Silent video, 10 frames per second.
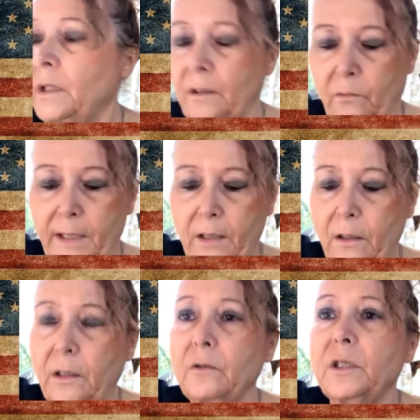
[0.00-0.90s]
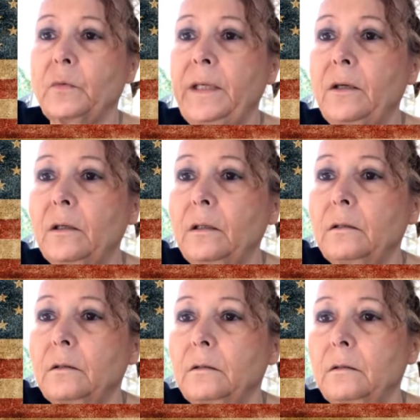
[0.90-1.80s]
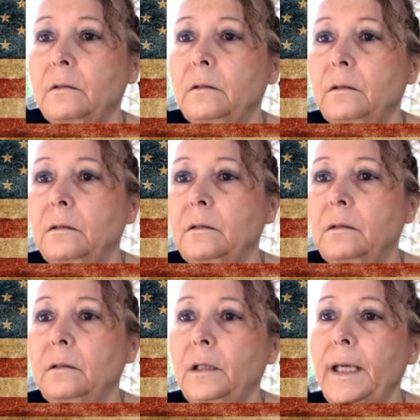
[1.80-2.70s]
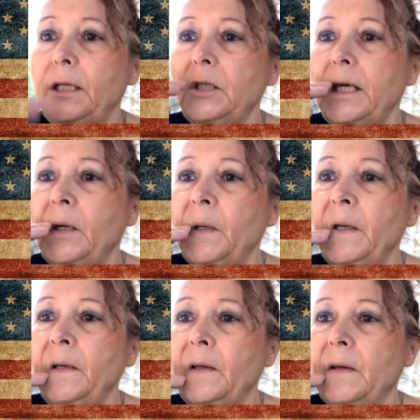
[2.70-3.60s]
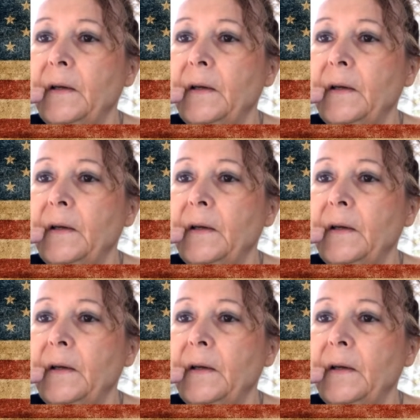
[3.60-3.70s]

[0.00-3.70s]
And the red are a little sweeter. Hey, Sharon.